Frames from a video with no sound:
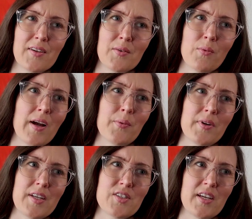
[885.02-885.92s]
Why would
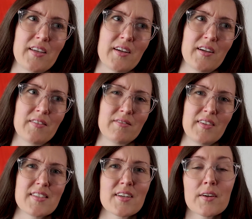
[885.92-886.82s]
I check here?
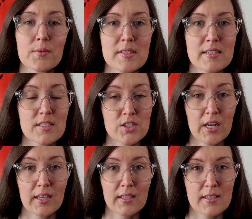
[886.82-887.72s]
Is there a reason to
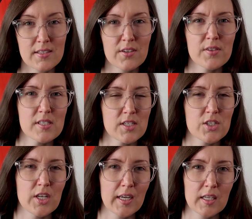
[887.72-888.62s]
check? Is there a reason to
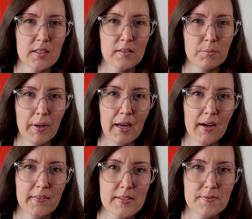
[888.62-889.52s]
check back
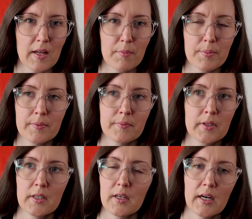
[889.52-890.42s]
on this flop?
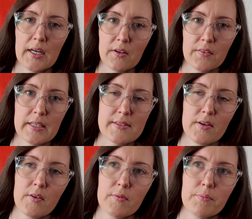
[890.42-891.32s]
I don't think
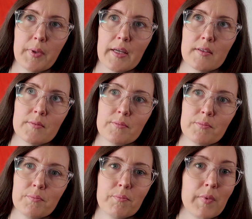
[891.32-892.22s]
so, but
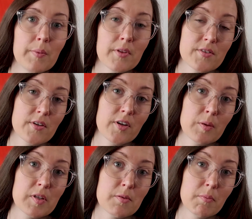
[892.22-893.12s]
maybe there's an
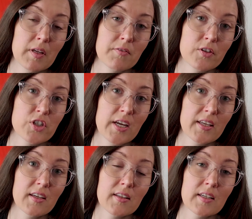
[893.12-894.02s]
argument to be made for
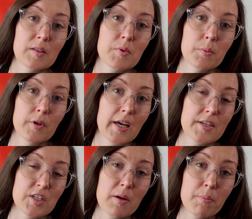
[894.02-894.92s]
checking and letting people
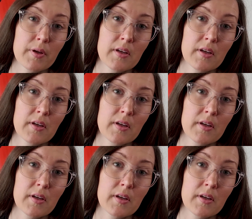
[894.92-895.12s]
catch up